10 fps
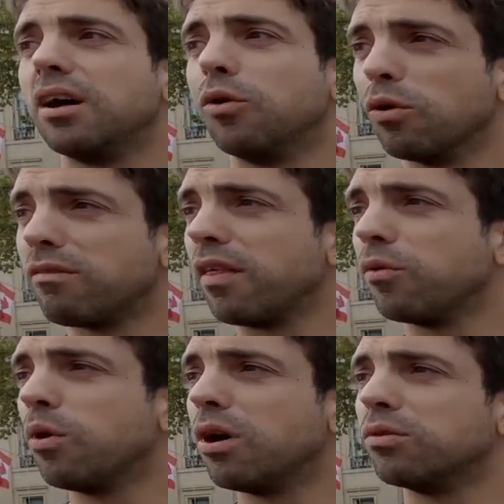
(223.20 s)
all around
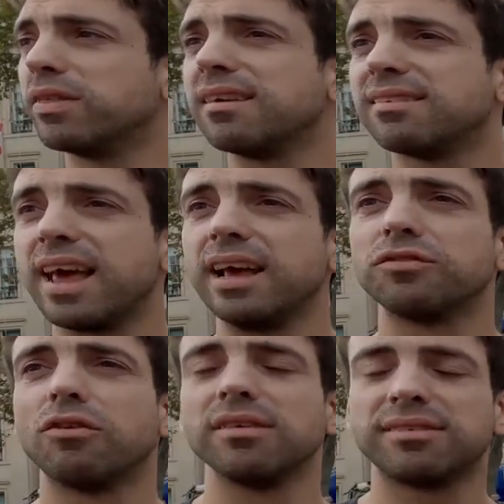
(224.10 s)
the world, they're saying it's
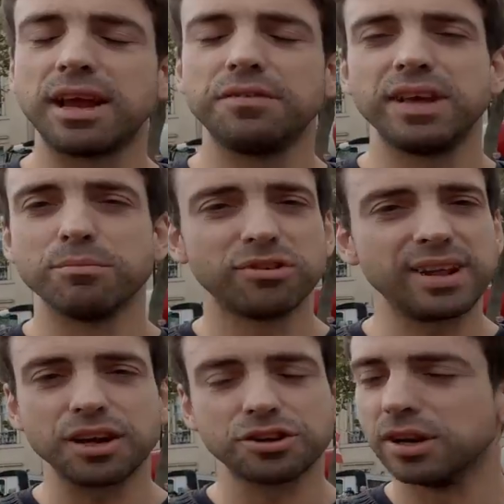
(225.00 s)
for our safety and
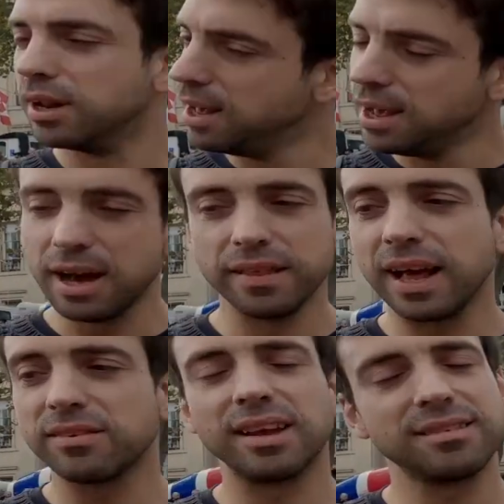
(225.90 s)
protection, and
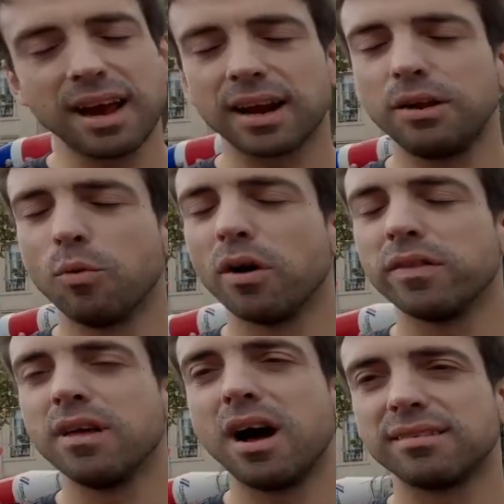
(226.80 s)
that's exactly what
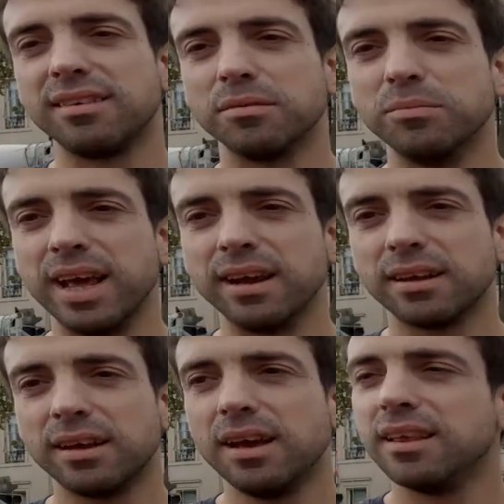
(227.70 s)
Nazism did.
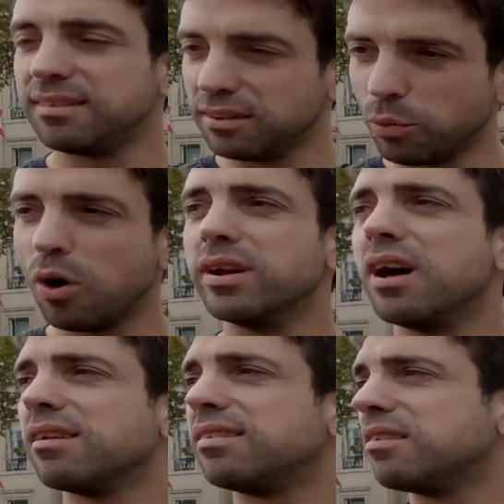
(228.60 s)
This is what
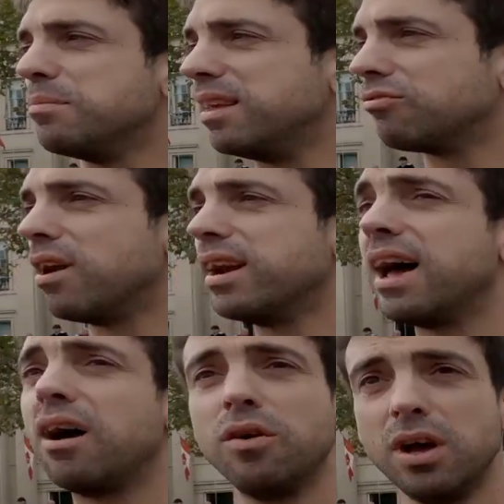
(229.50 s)
Nazism is right
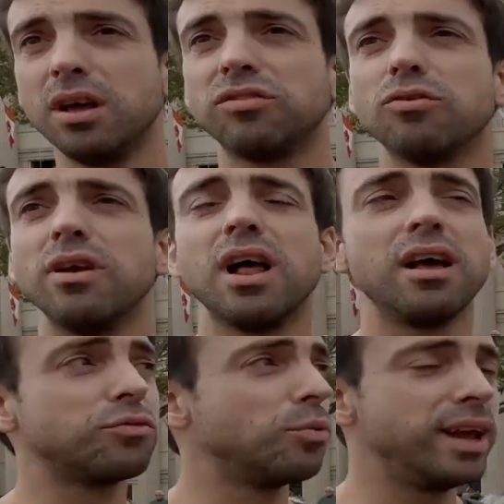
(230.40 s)
now. We saw it
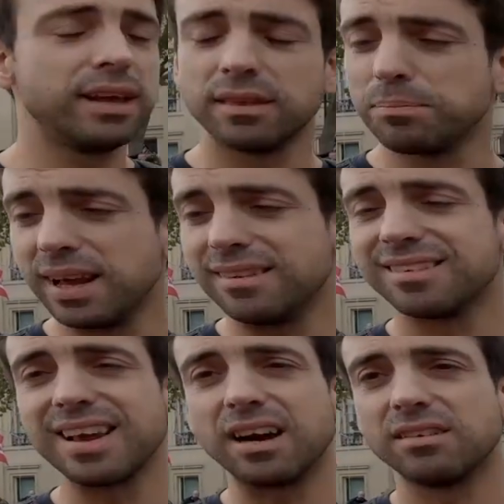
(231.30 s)
last week. The police
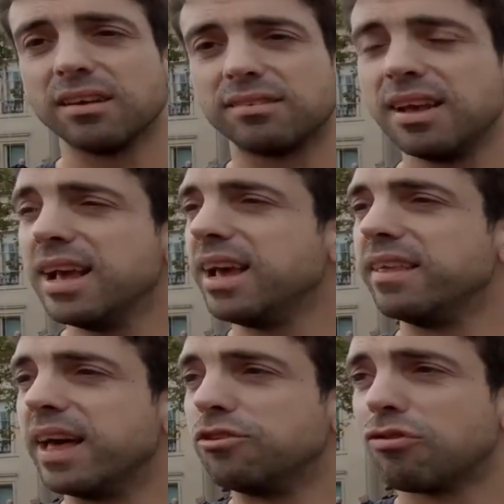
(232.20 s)
attacked us
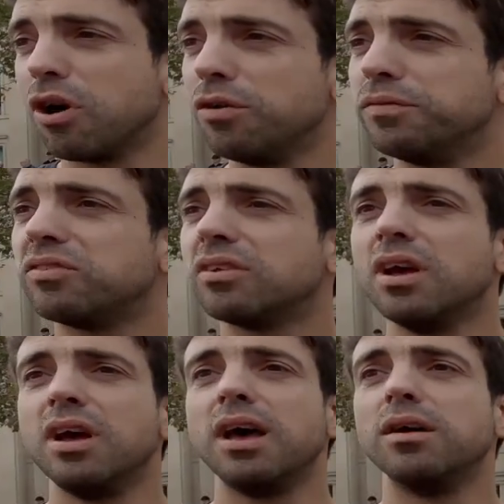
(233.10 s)
in their droves.
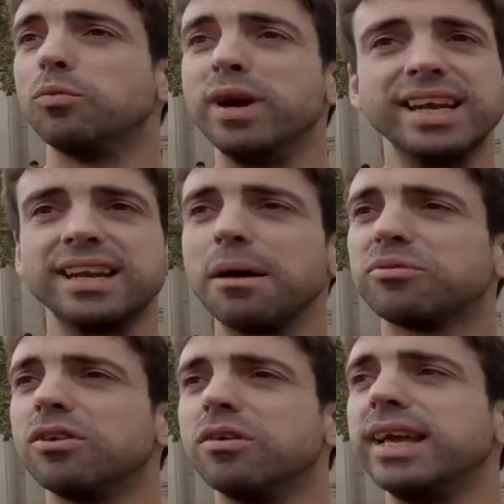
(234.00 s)
We did
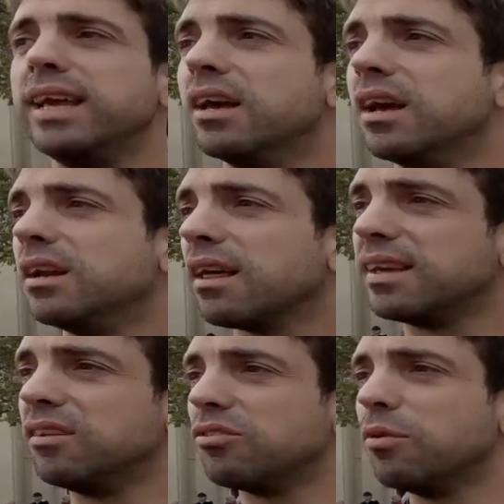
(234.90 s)
absolutely
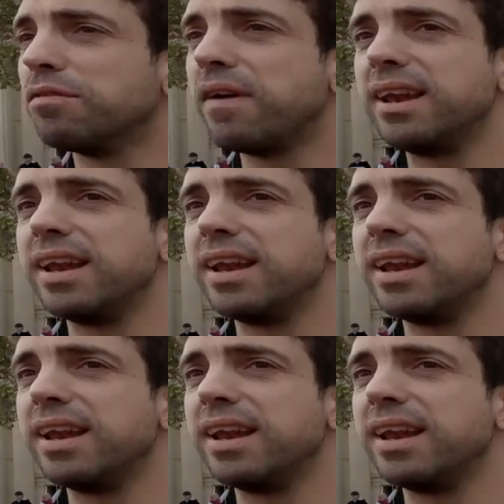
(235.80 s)
nothing to offend